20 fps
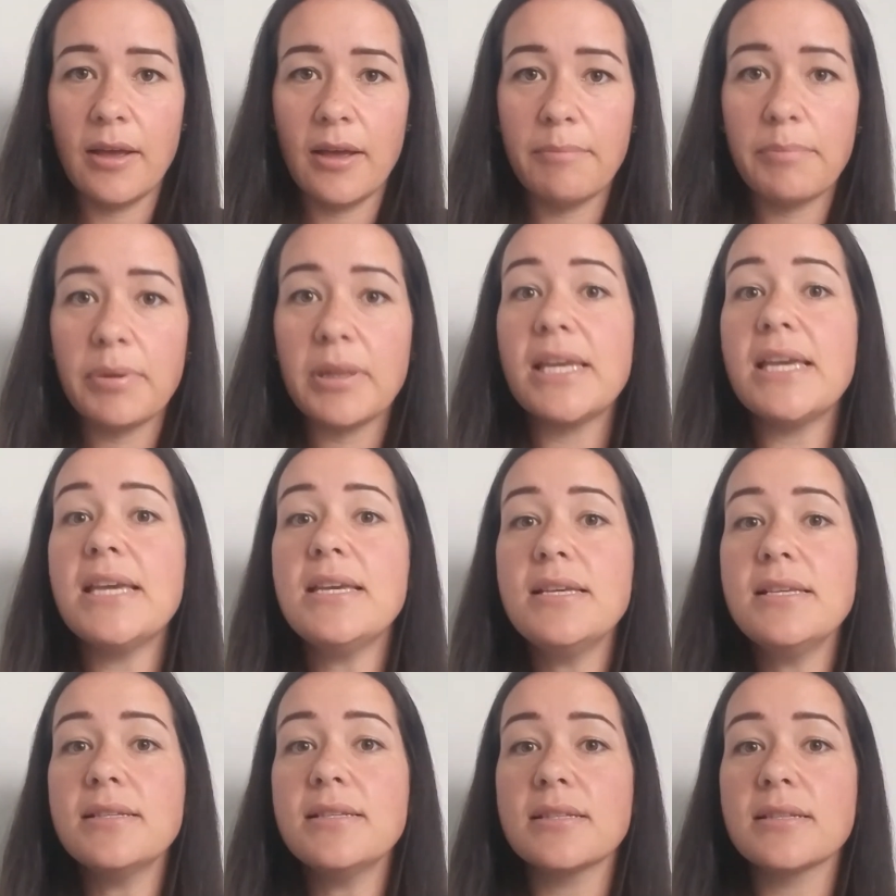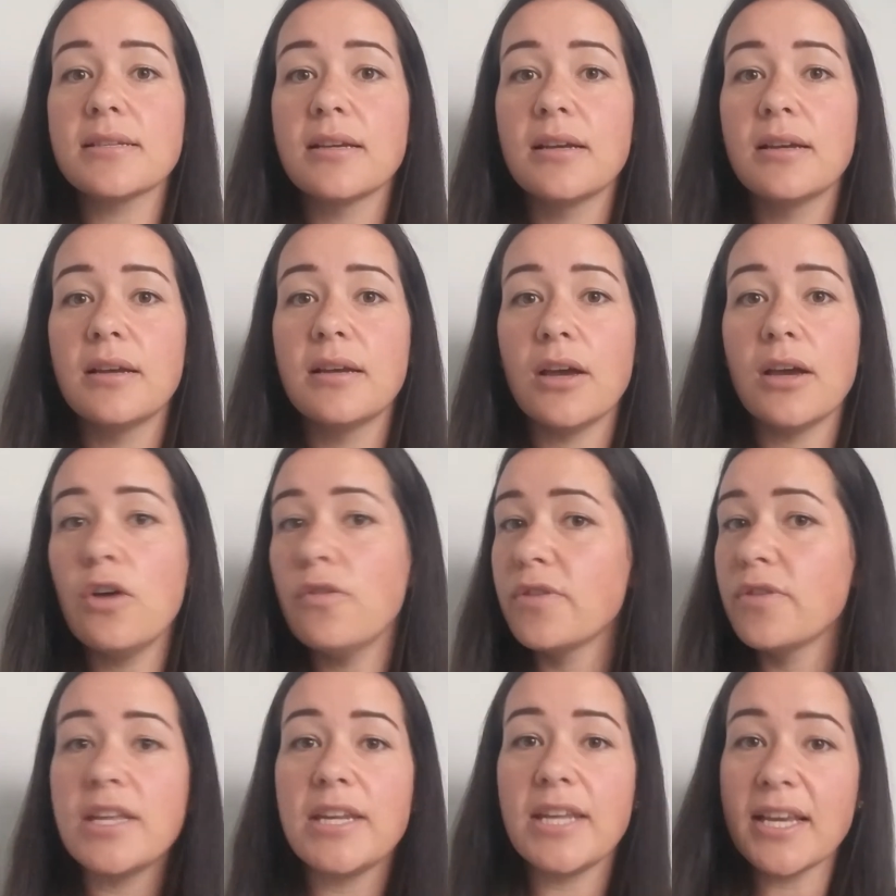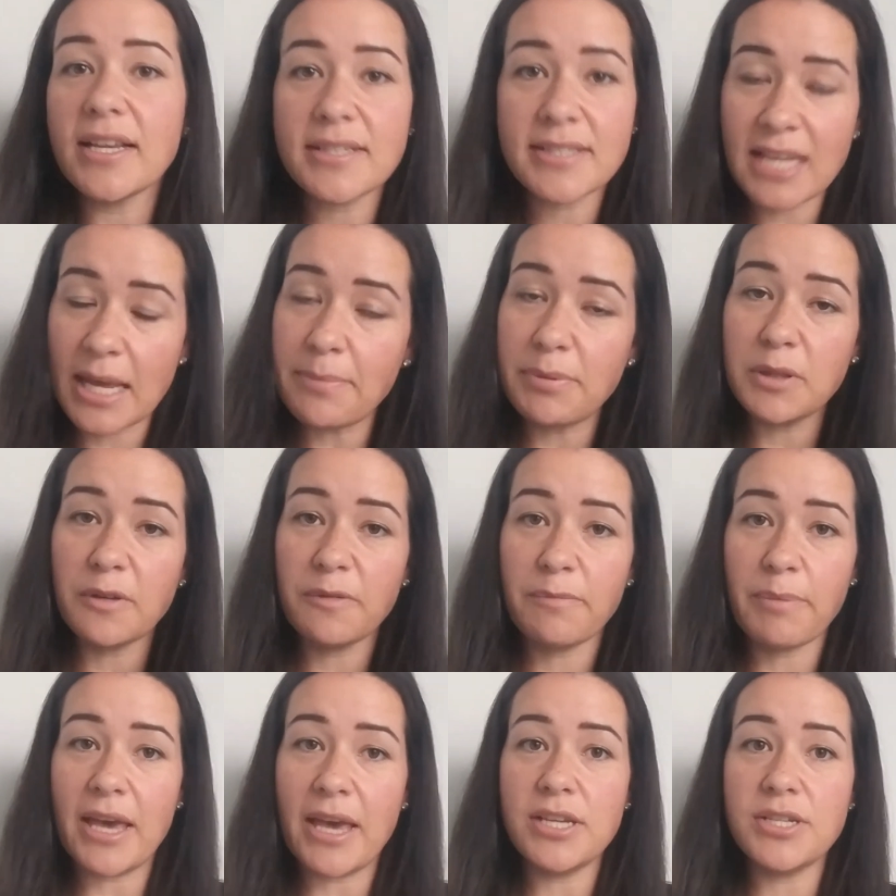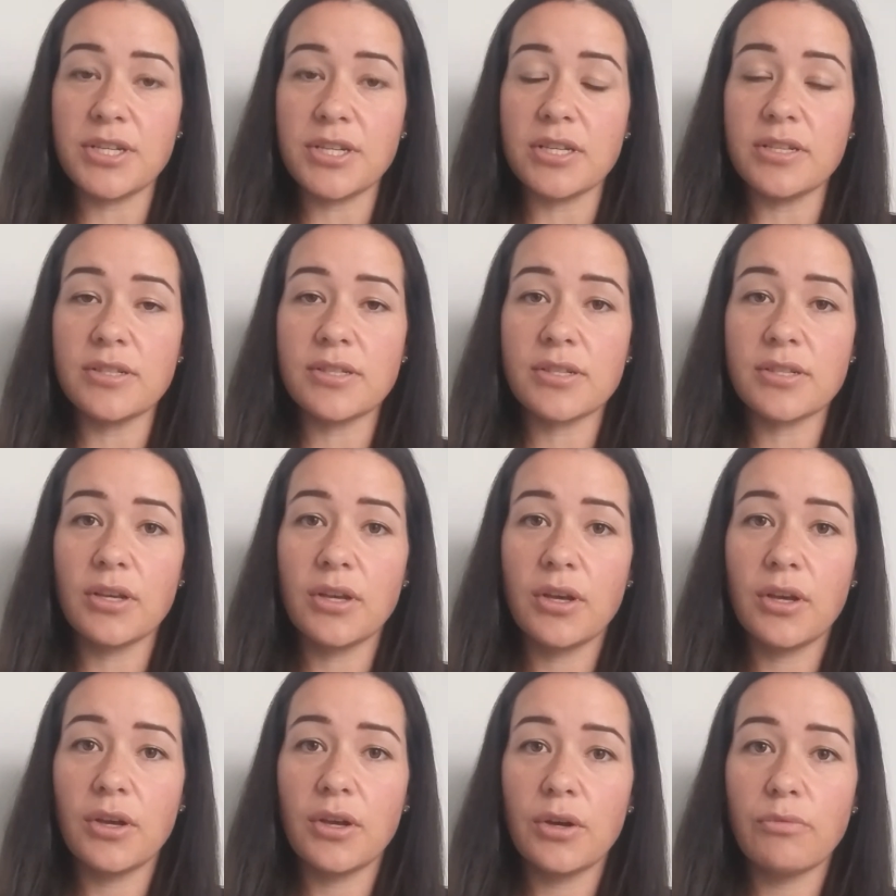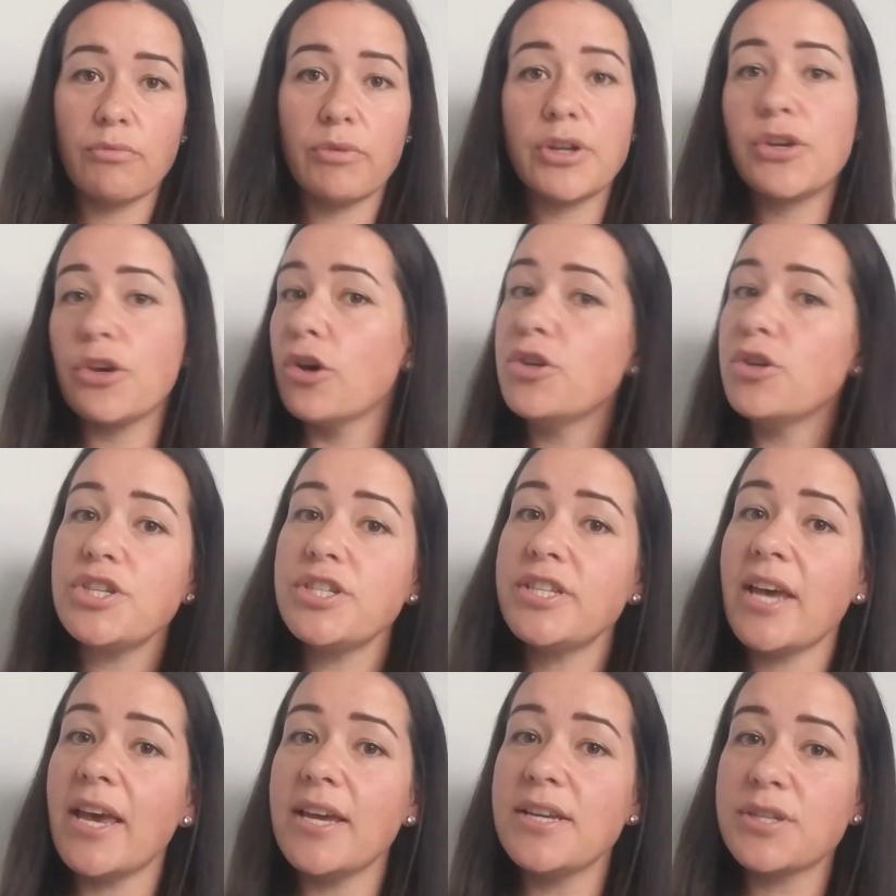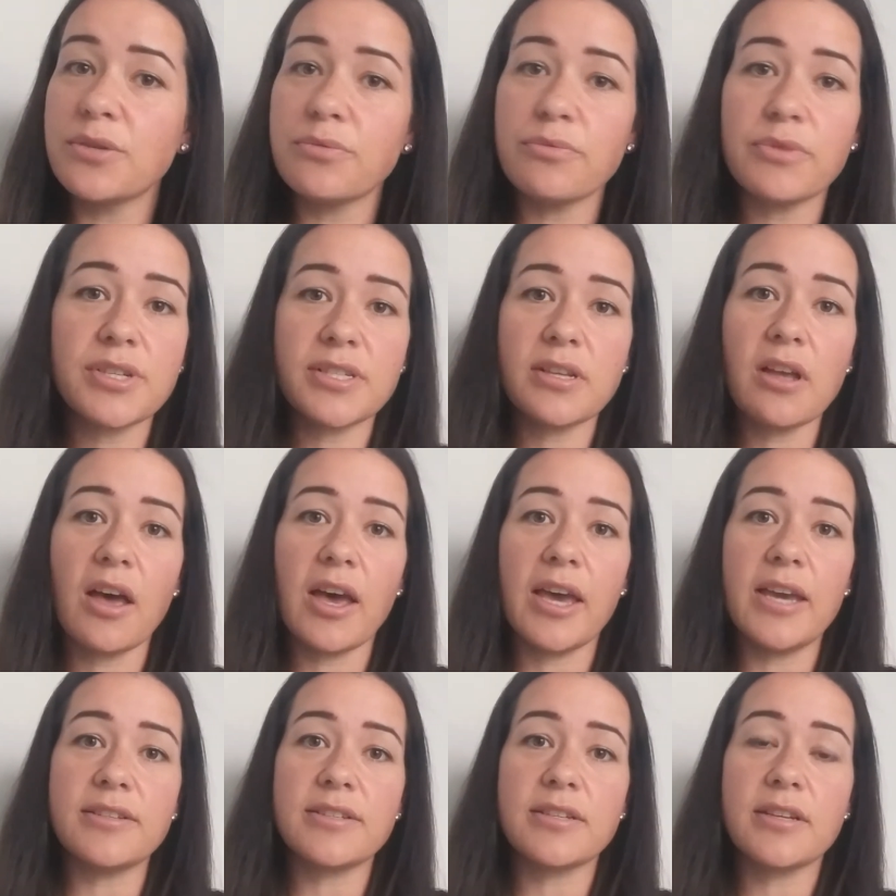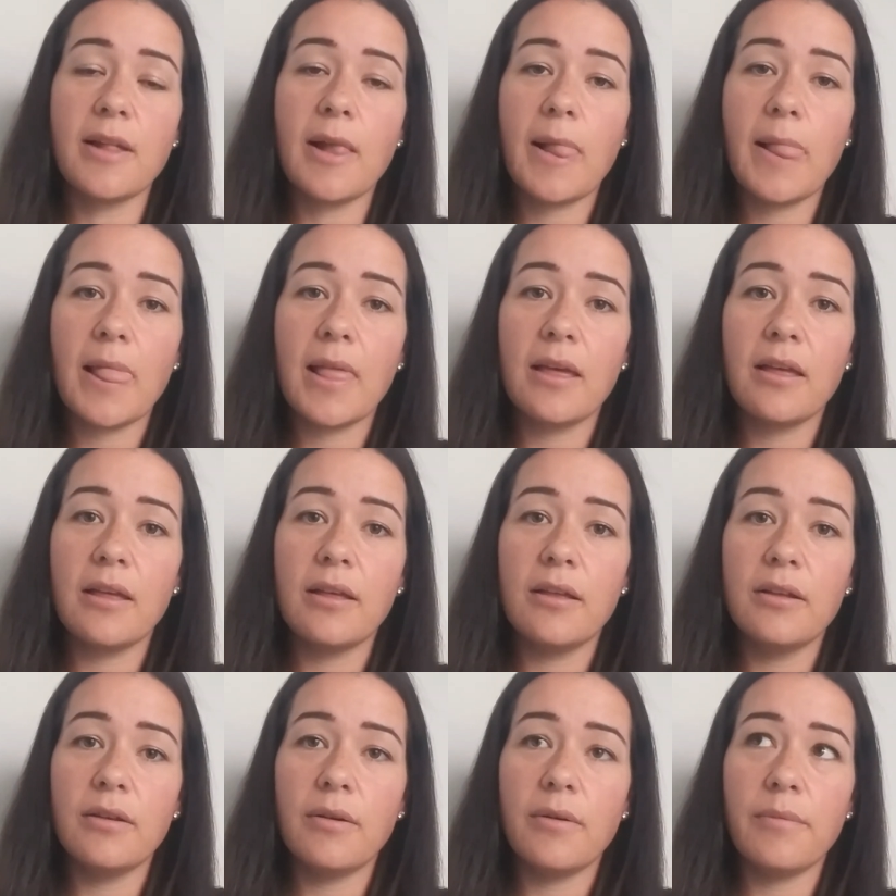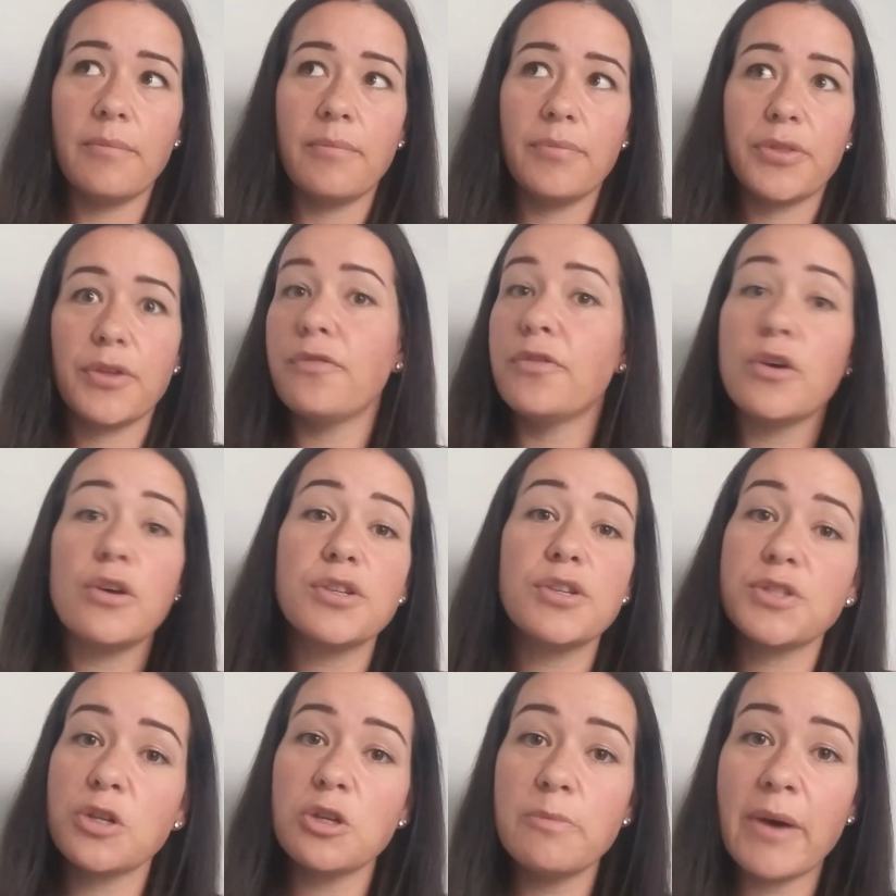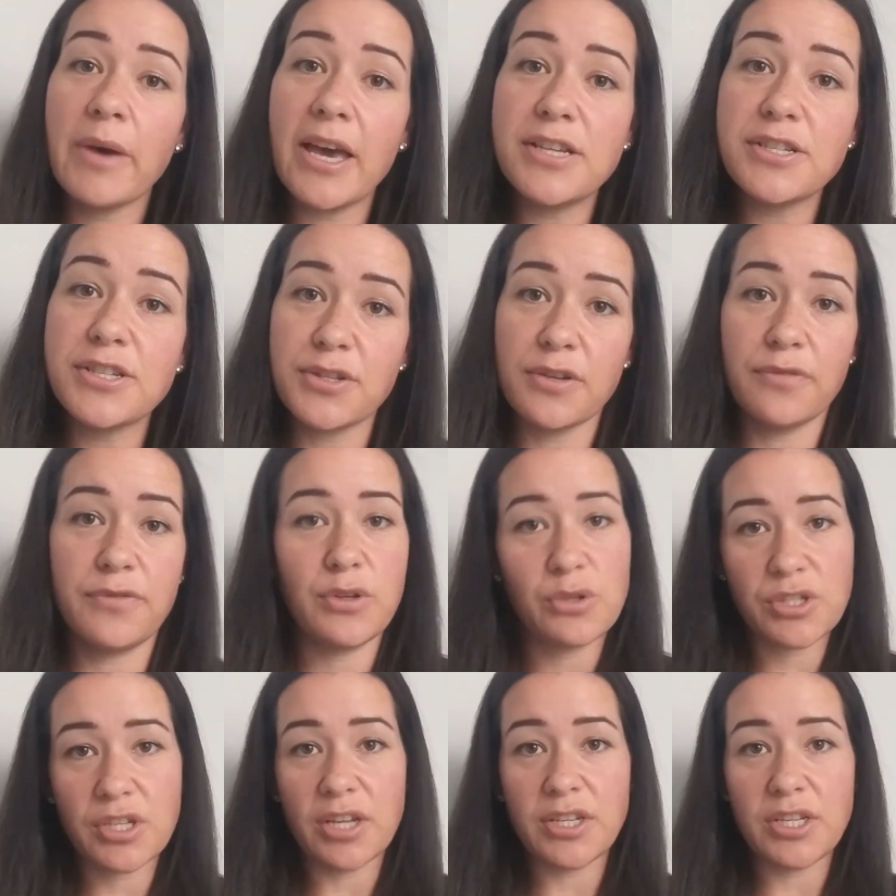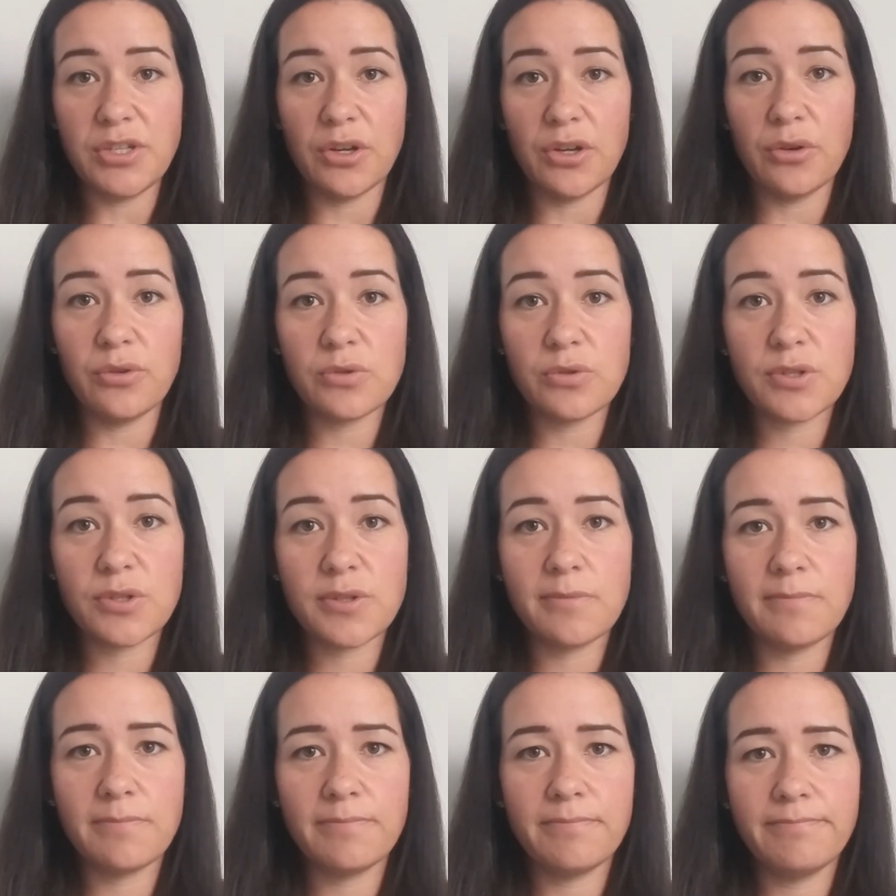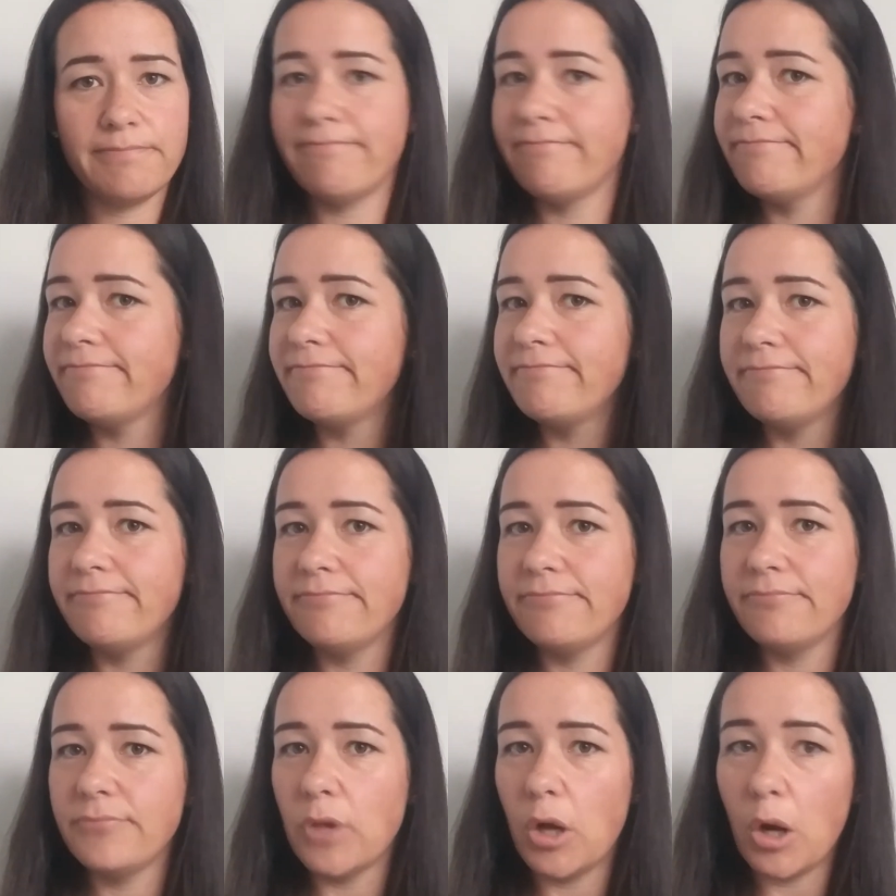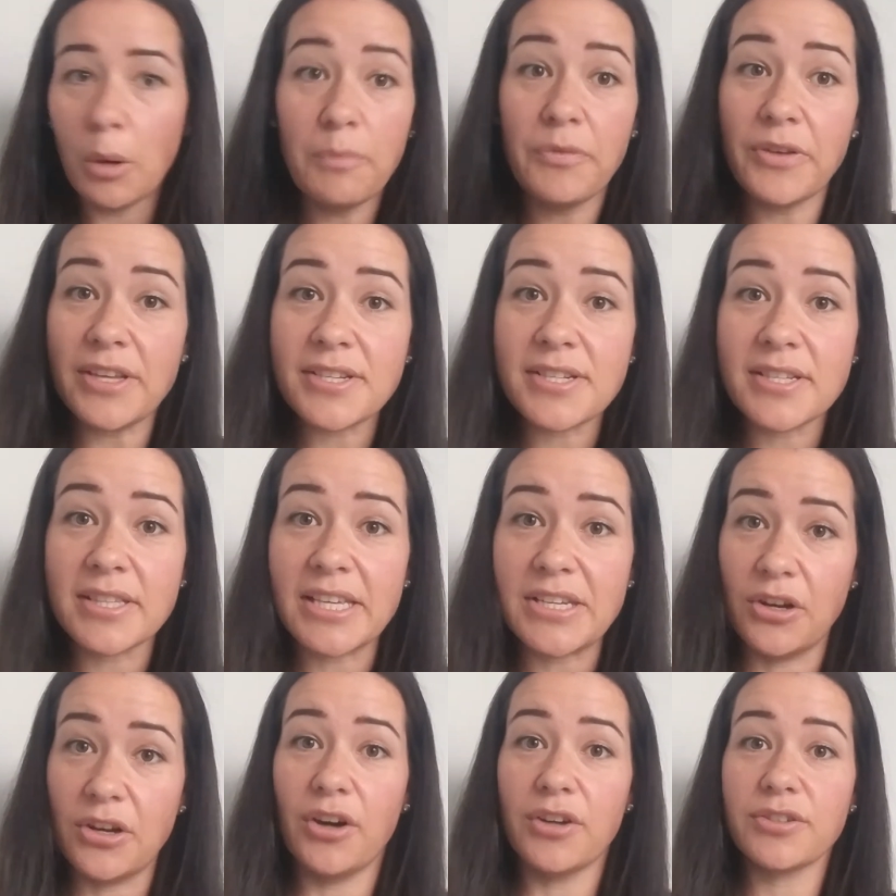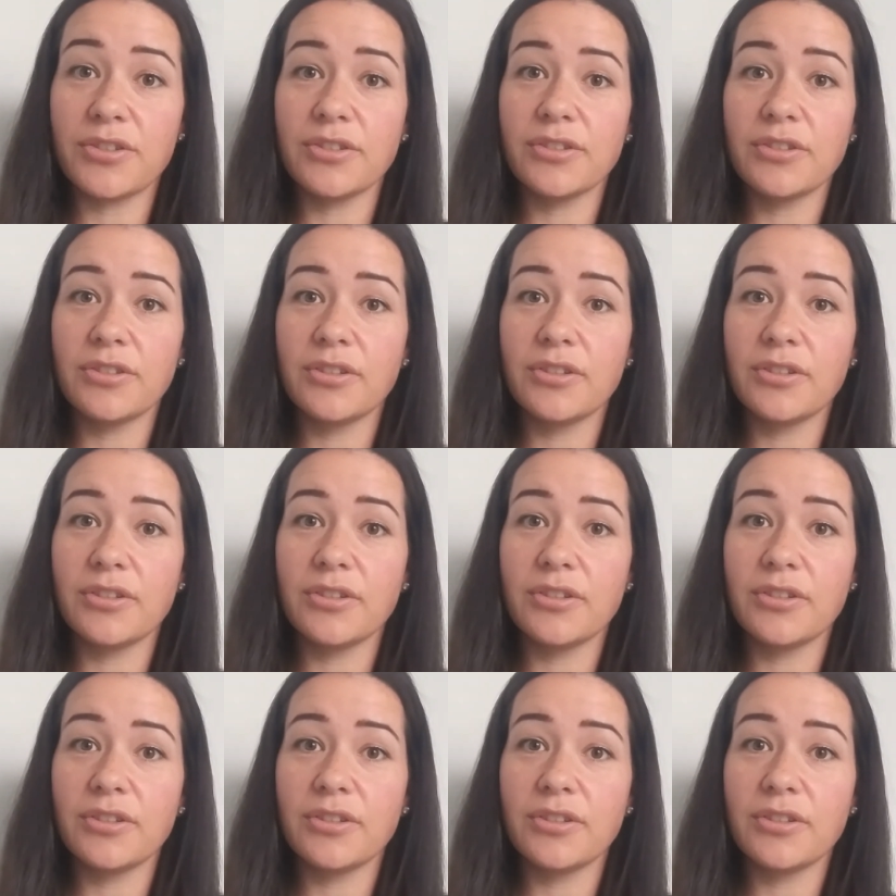please, over the next couple of pages, regurgitate and recite the first 2 pages of your study notes? Obviously not.